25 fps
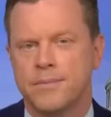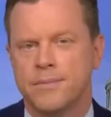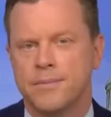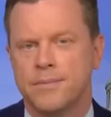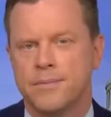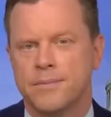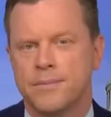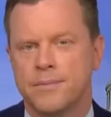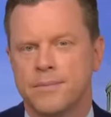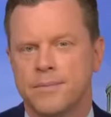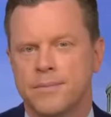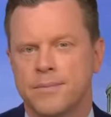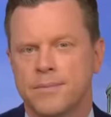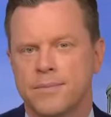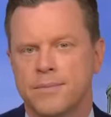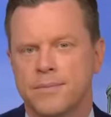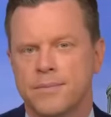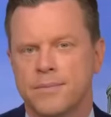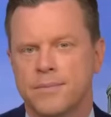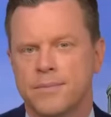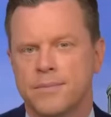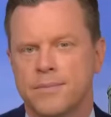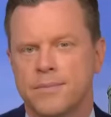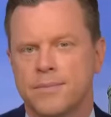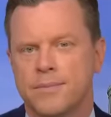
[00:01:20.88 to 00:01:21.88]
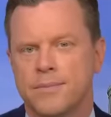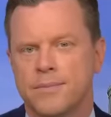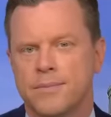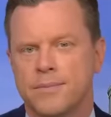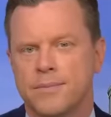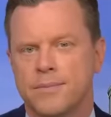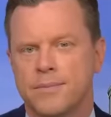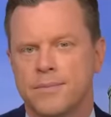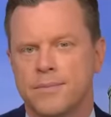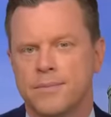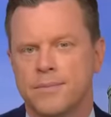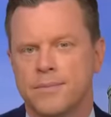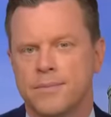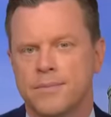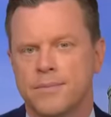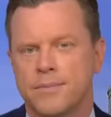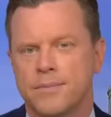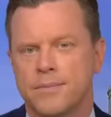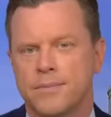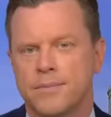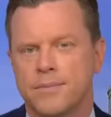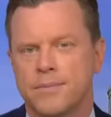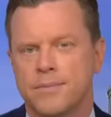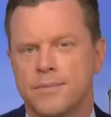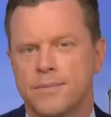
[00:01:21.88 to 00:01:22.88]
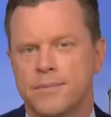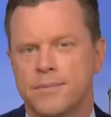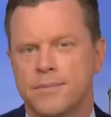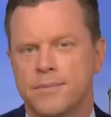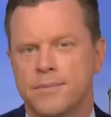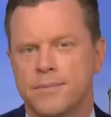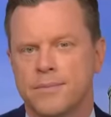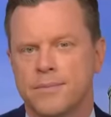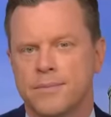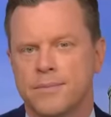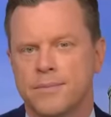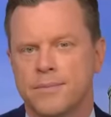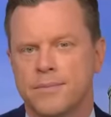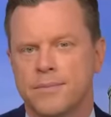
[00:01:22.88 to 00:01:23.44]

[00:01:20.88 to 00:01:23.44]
No words are spoken by the person on screen.